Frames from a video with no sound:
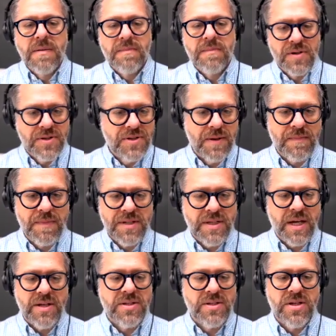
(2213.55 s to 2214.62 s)

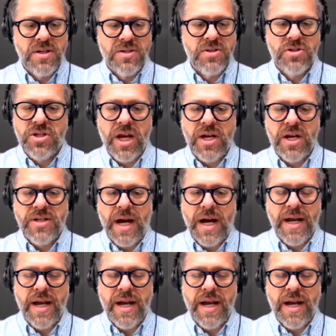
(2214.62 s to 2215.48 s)
precipitates this change.